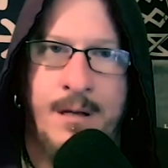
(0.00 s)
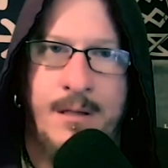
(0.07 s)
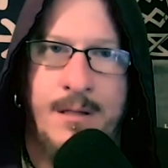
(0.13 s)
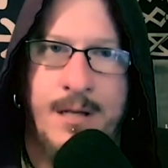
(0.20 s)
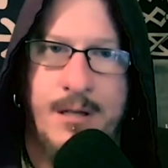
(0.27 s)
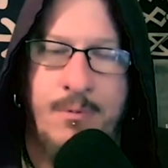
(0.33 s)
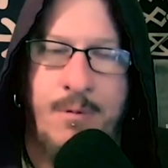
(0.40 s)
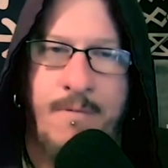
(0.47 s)

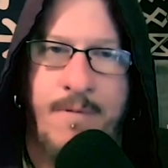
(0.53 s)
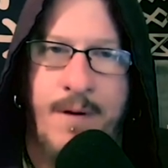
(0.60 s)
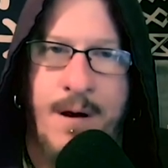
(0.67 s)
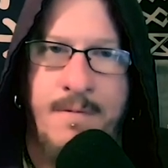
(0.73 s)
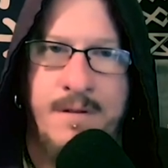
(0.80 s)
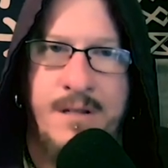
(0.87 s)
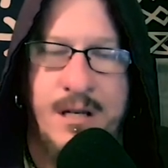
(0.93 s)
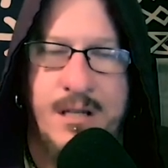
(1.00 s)

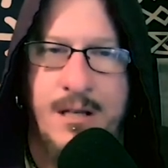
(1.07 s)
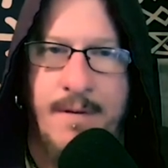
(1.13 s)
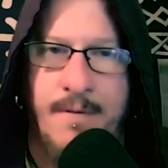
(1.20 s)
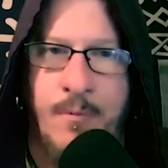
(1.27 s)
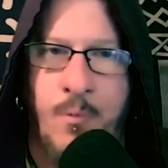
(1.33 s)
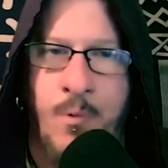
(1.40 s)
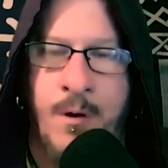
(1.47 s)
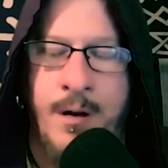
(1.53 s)
615
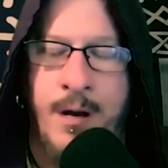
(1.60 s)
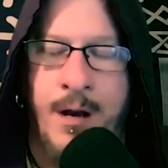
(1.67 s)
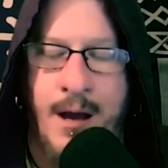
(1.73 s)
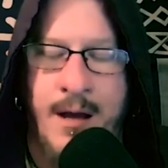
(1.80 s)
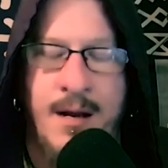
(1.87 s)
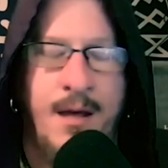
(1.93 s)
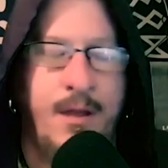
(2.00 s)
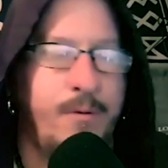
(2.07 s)
671
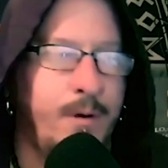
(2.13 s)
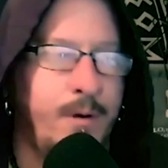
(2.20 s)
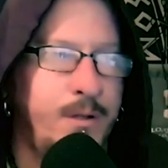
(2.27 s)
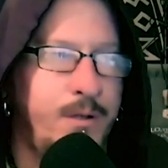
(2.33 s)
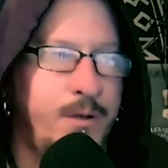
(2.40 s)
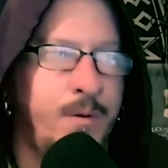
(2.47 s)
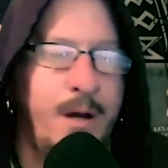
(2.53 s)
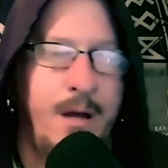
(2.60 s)

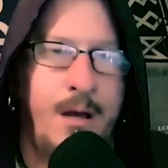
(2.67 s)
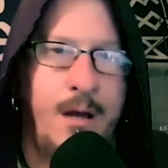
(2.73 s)
9832,